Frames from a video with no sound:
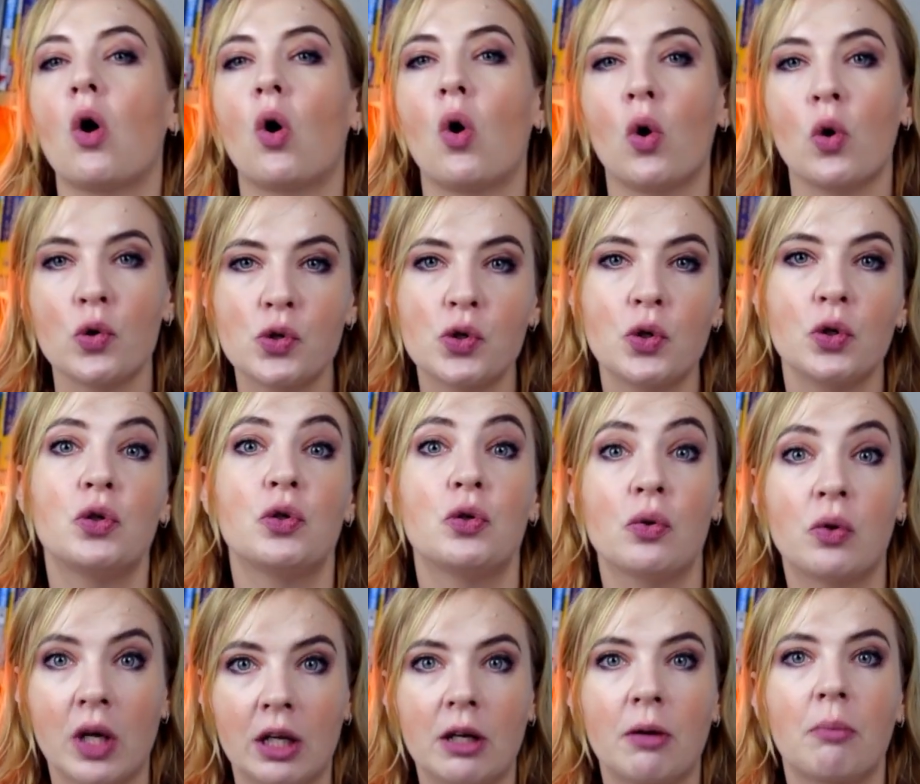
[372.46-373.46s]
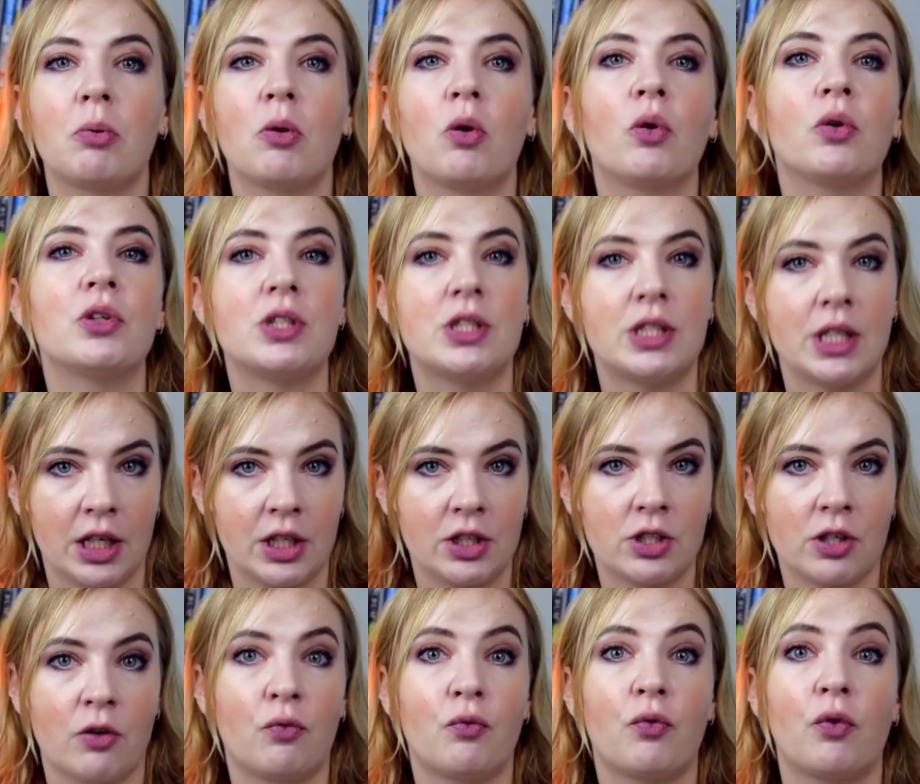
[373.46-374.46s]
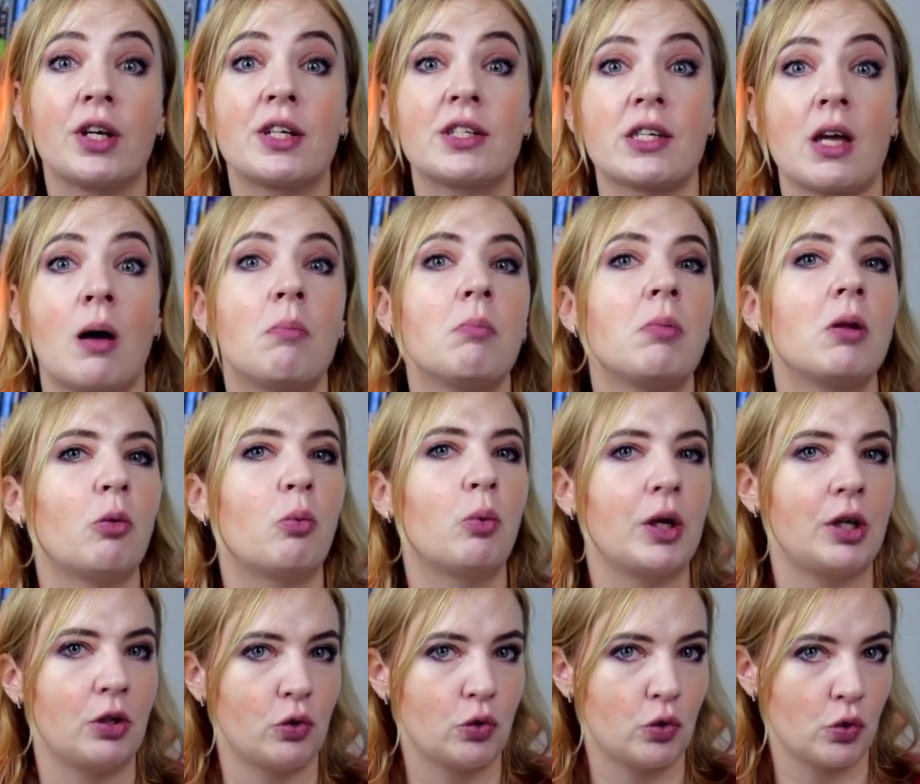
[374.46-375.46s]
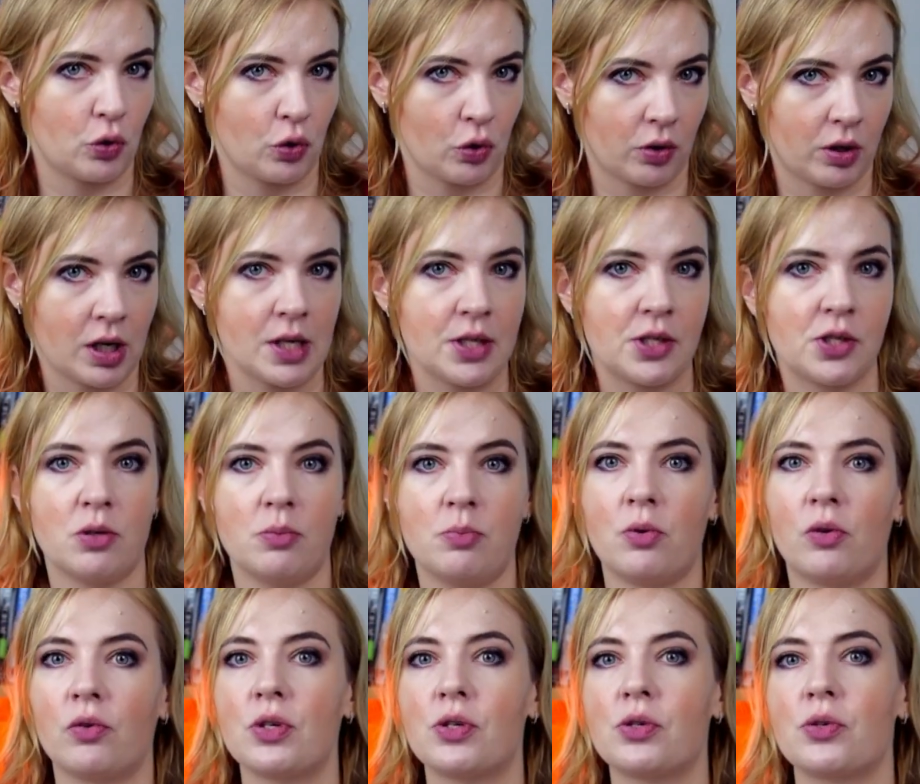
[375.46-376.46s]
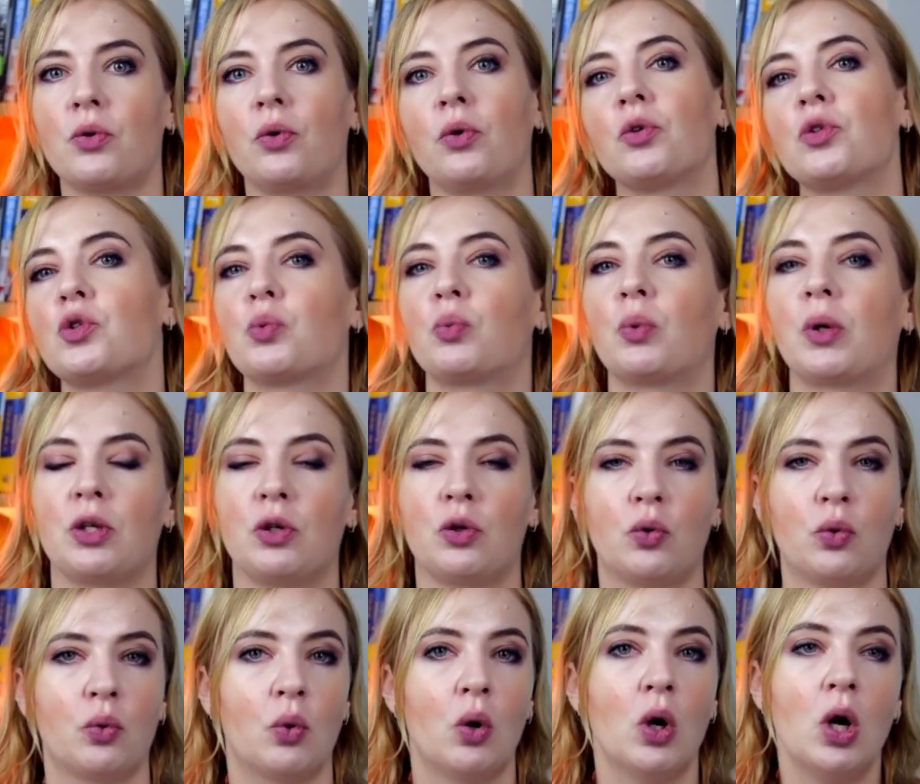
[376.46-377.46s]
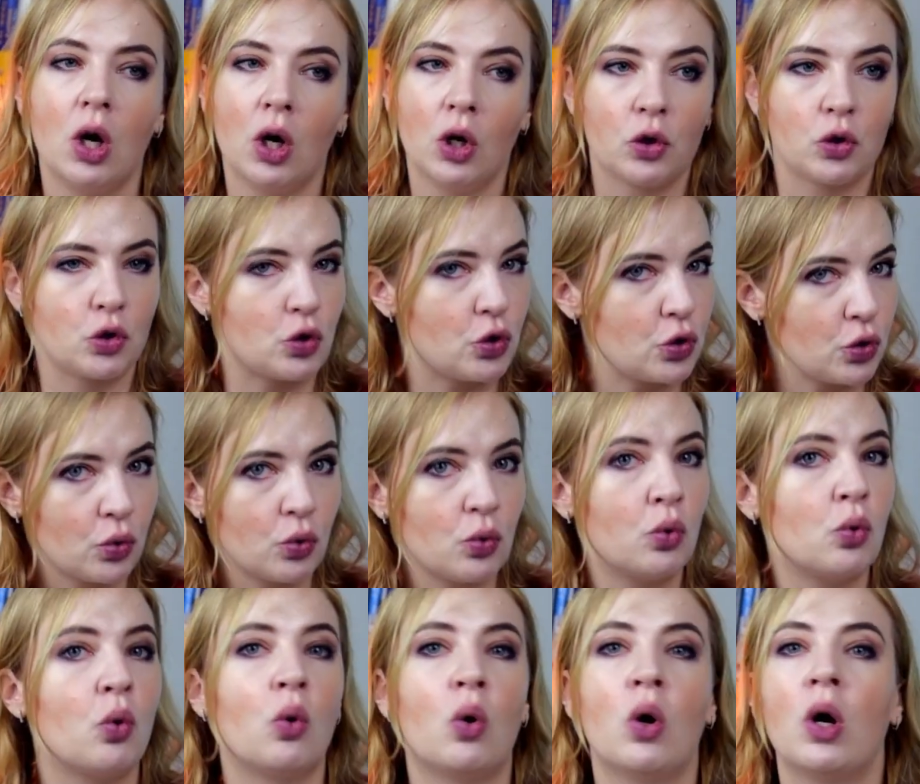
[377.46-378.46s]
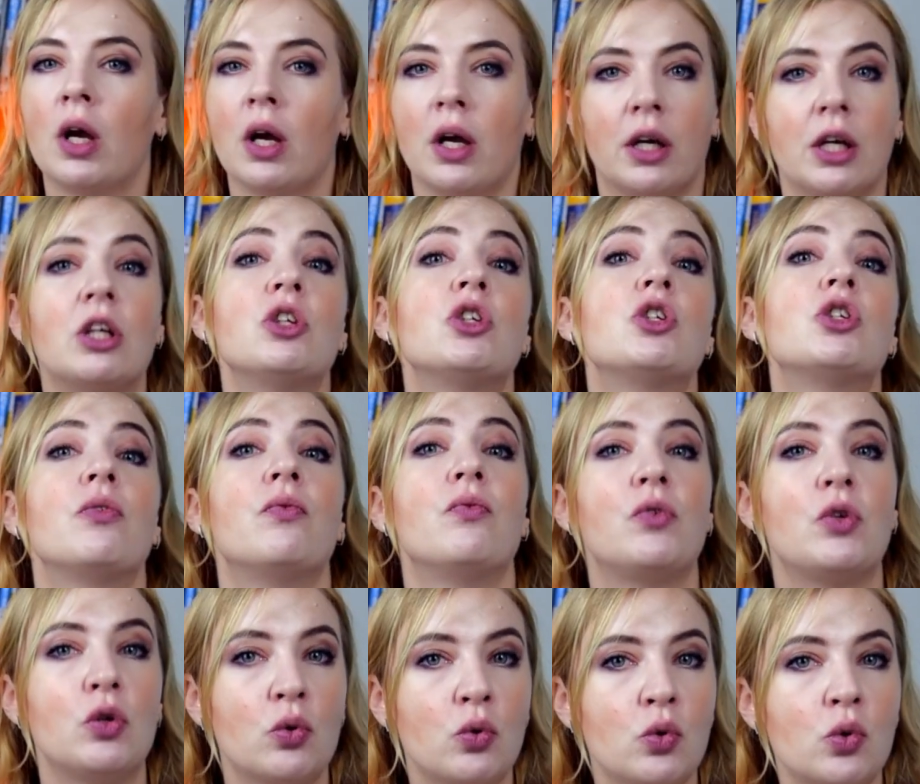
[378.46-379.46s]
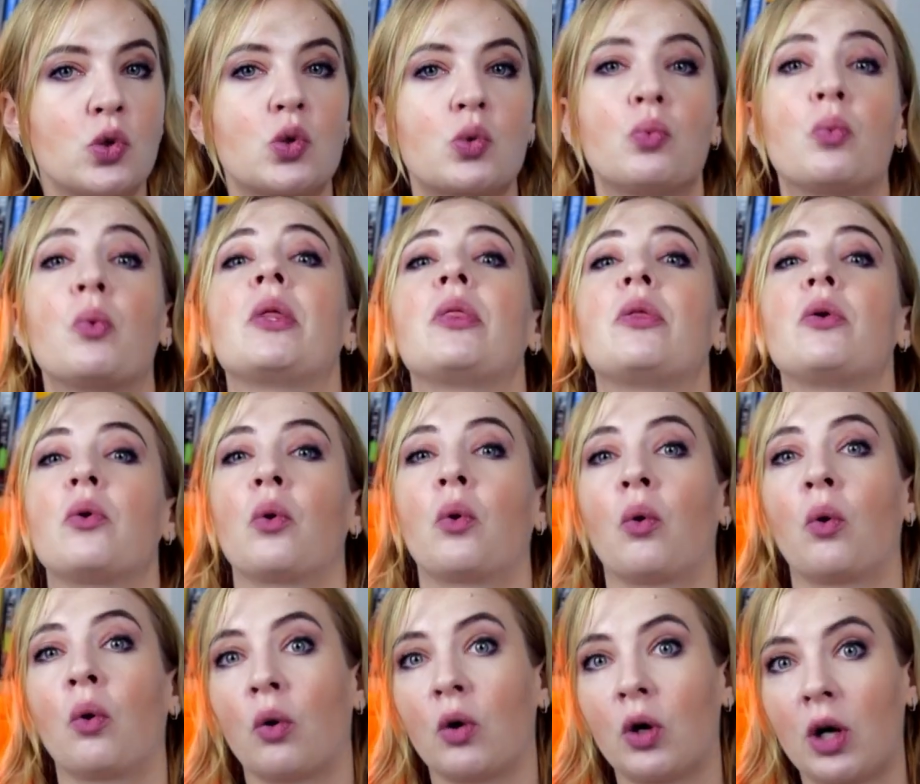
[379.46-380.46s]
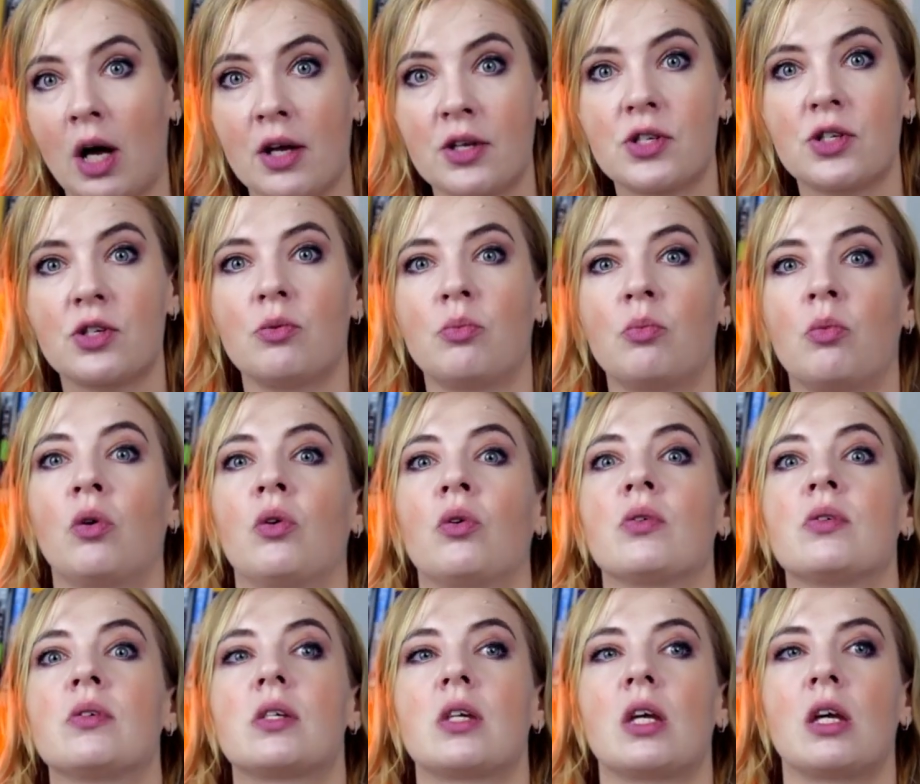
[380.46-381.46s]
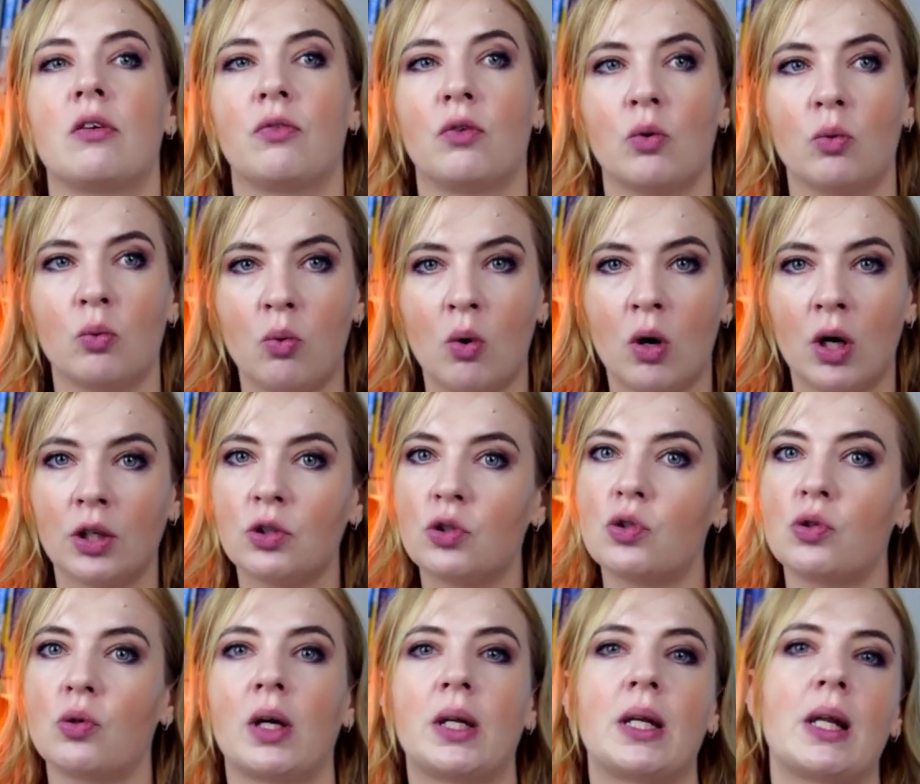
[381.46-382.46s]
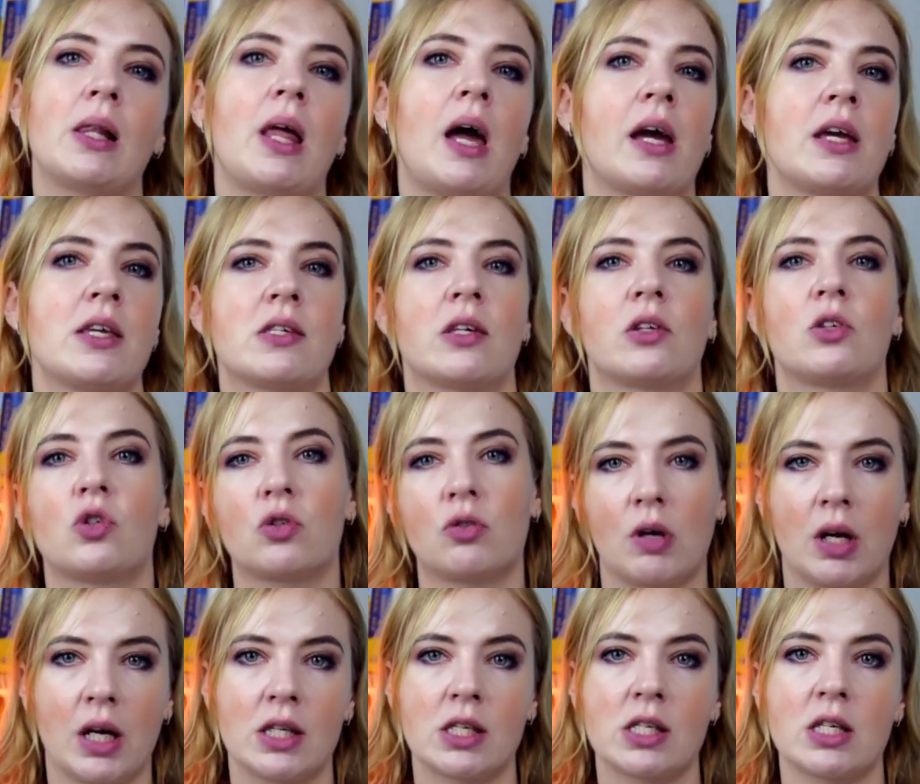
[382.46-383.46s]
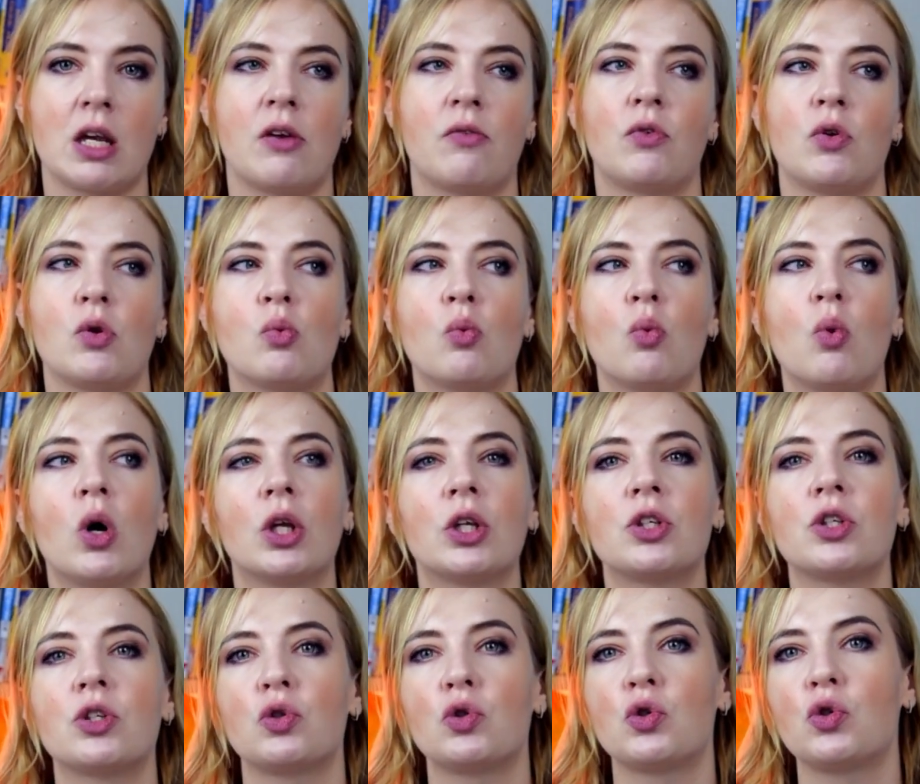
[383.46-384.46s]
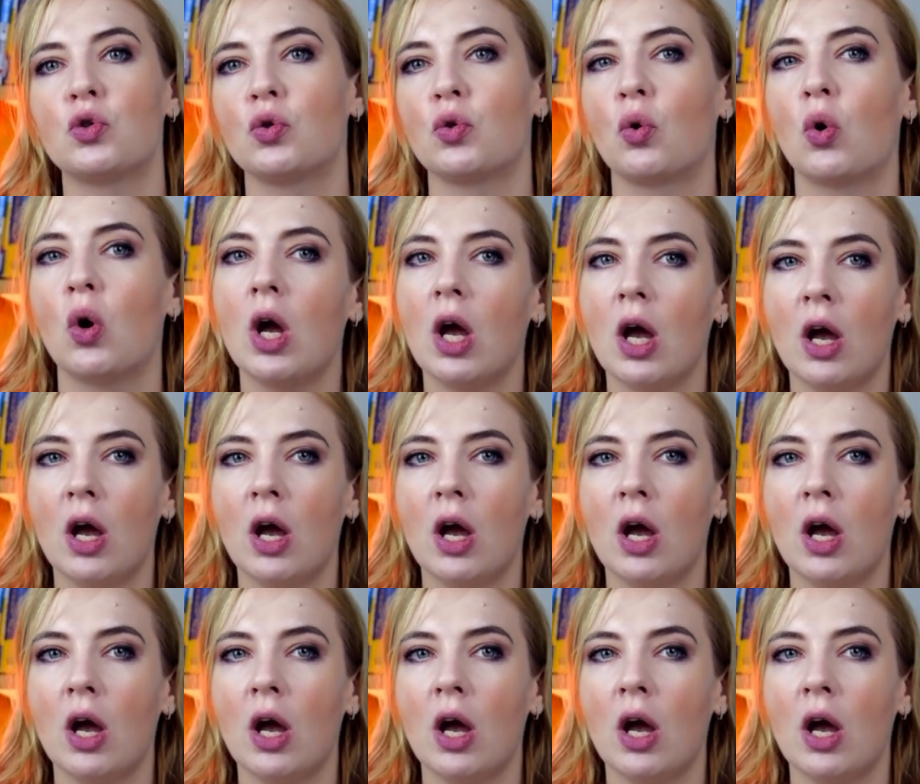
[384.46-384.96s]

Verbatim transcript: Also, you can upload data, for example, when you do your customer research, when you do interviews with your customers, if you want to analyze the trends, if you want to